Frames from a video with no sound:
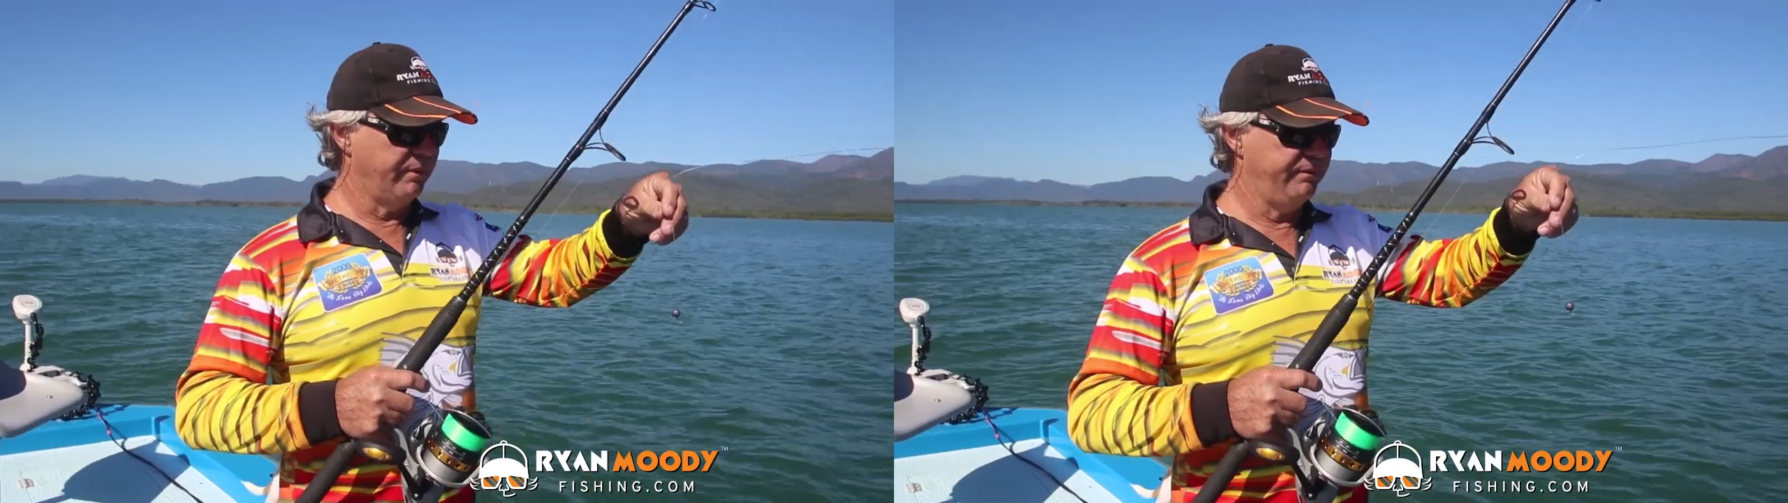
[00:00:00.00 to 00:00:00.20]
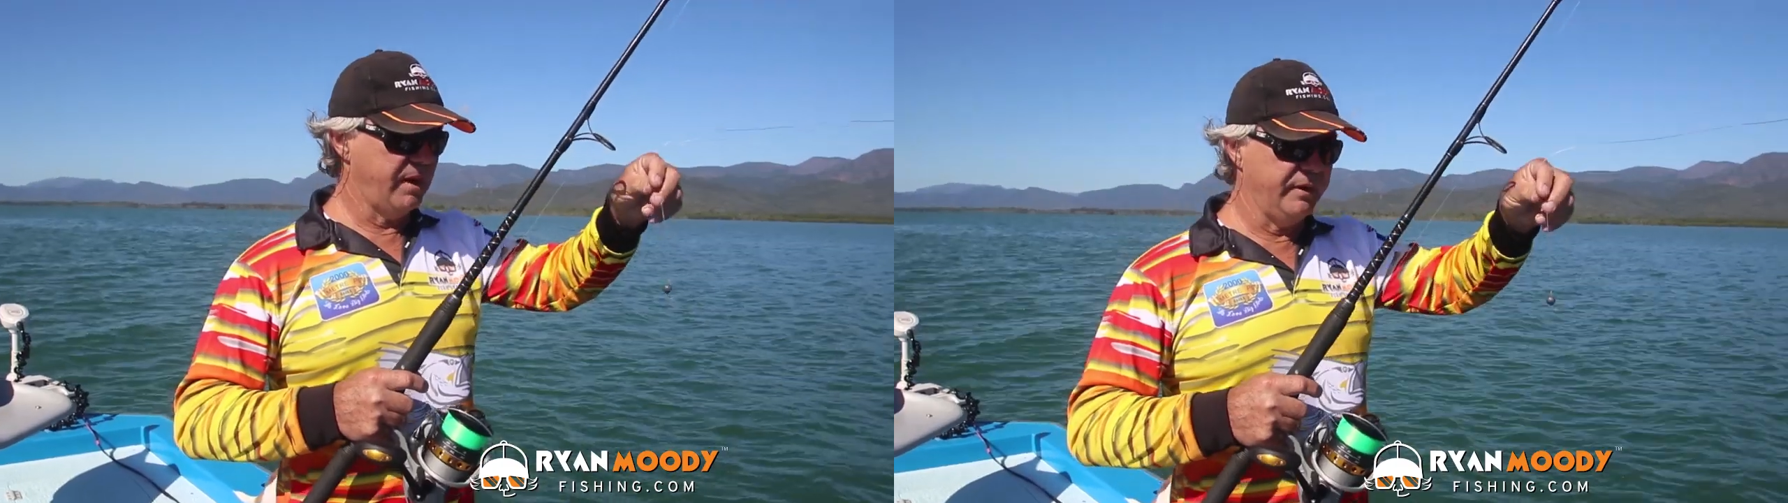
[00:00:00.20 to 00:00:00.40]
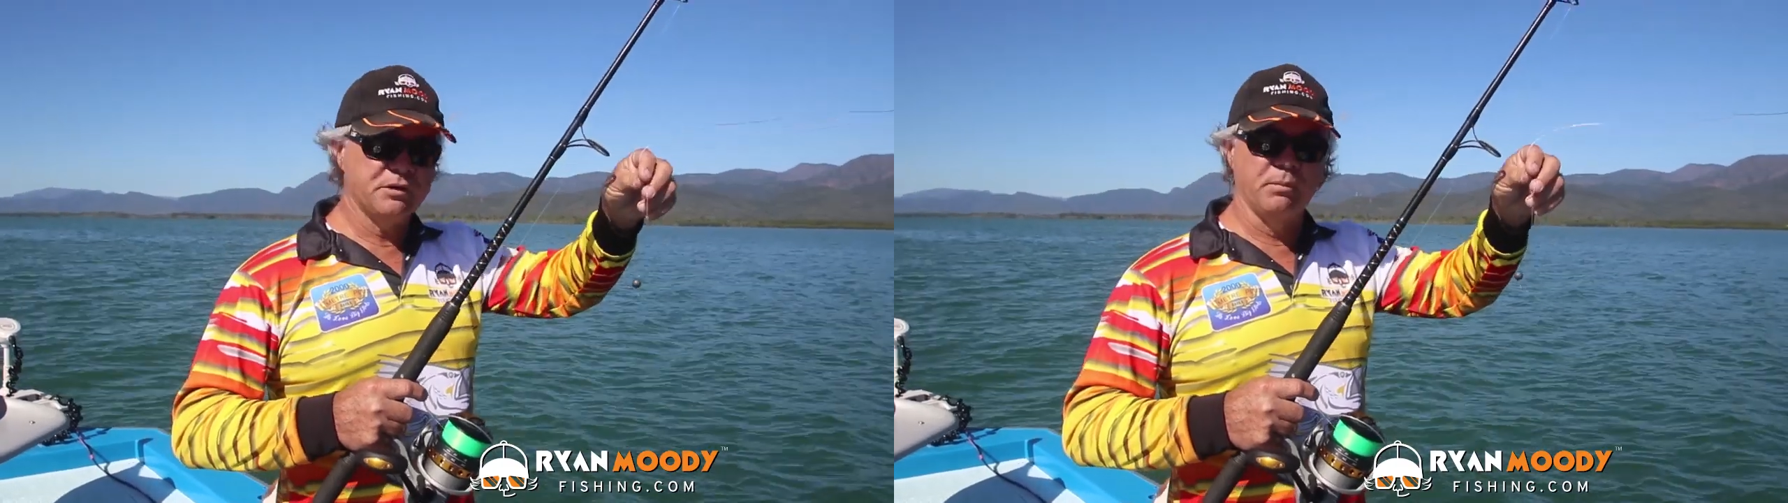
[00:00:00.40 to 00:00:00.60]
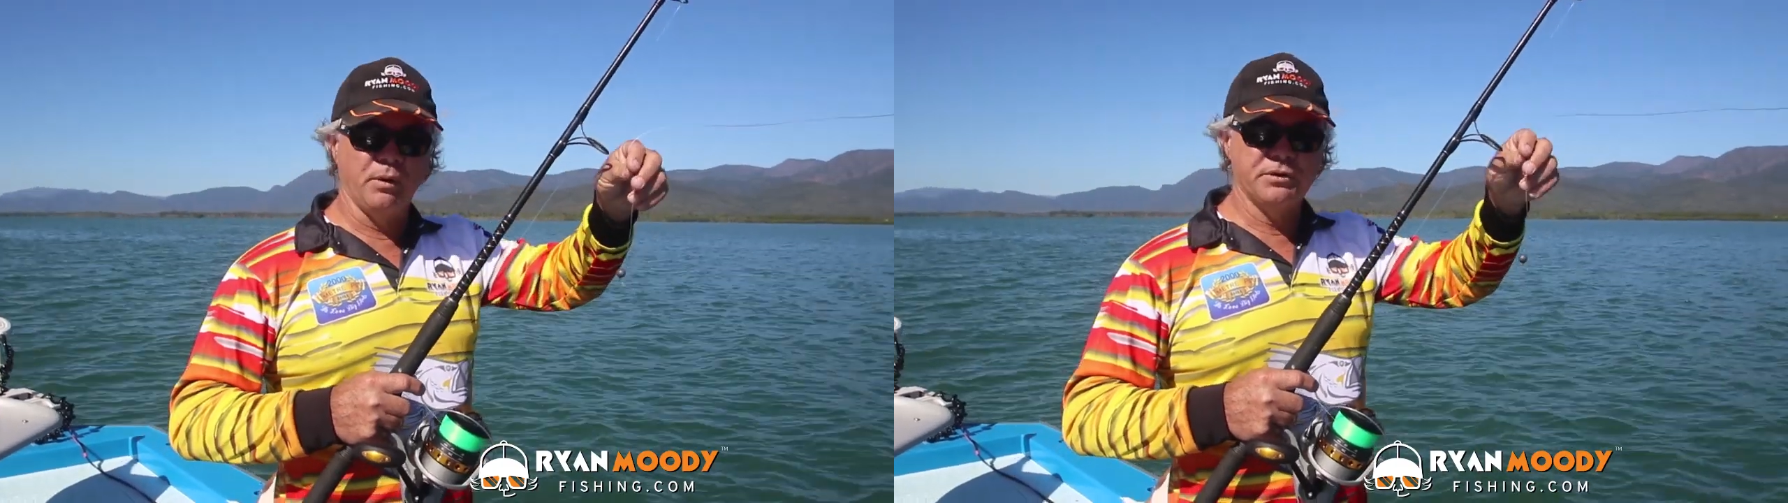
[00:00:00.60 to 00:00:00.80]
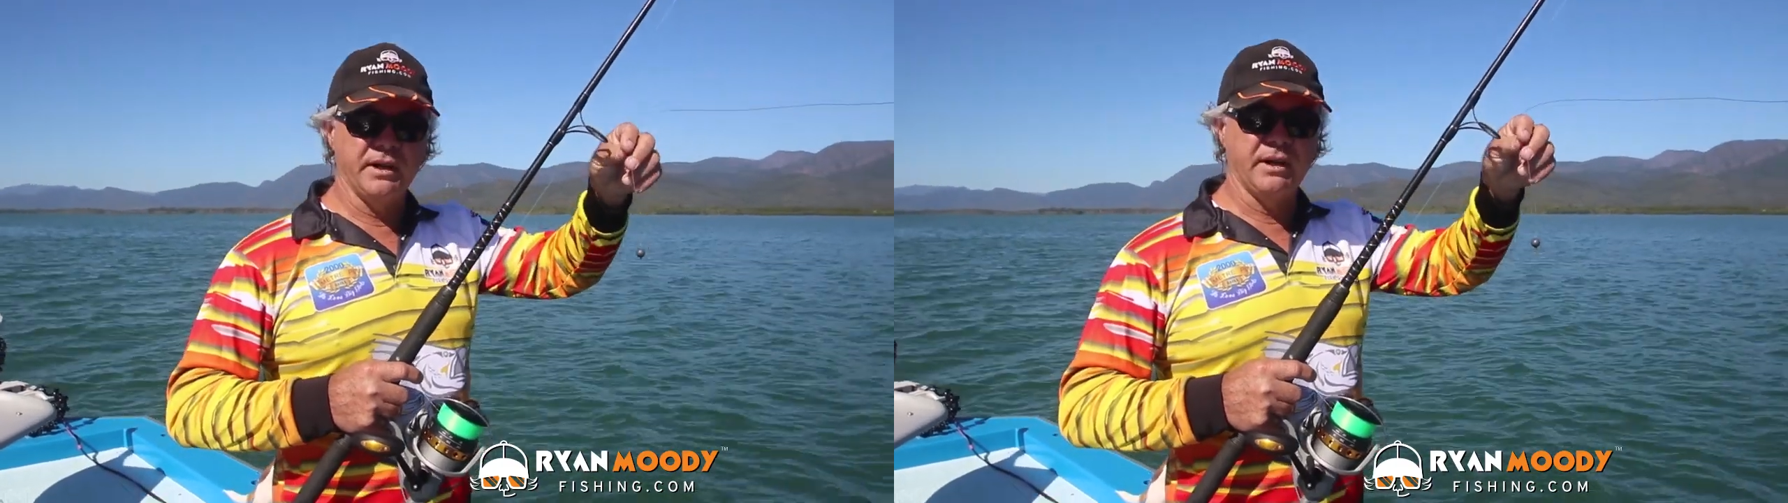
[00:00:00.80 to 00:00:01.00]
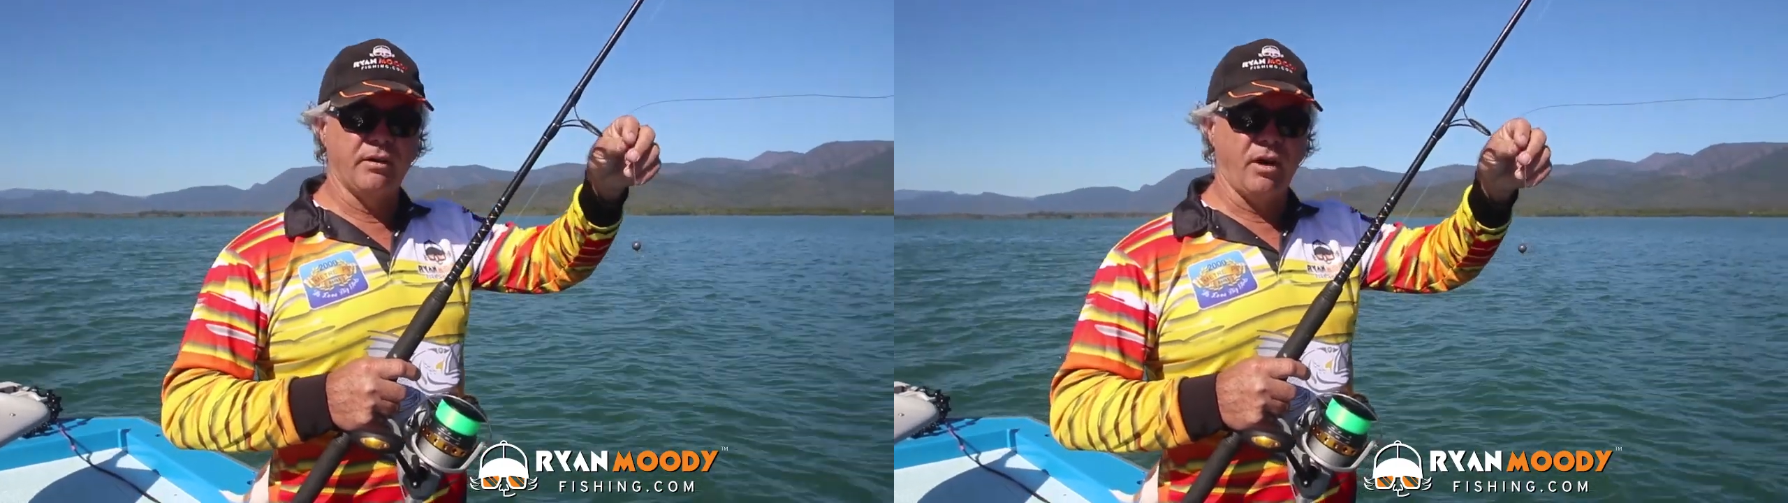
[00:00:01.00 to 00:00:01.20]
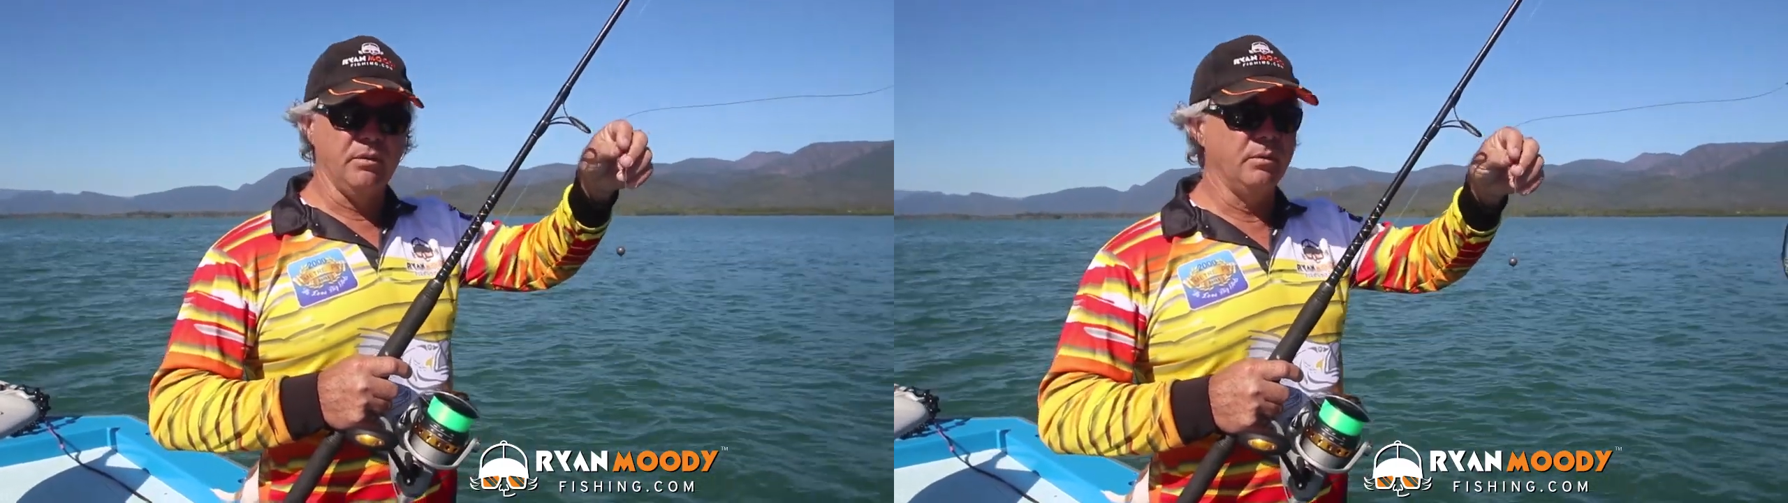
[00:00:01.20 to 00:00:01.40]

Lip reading: very small sinker on.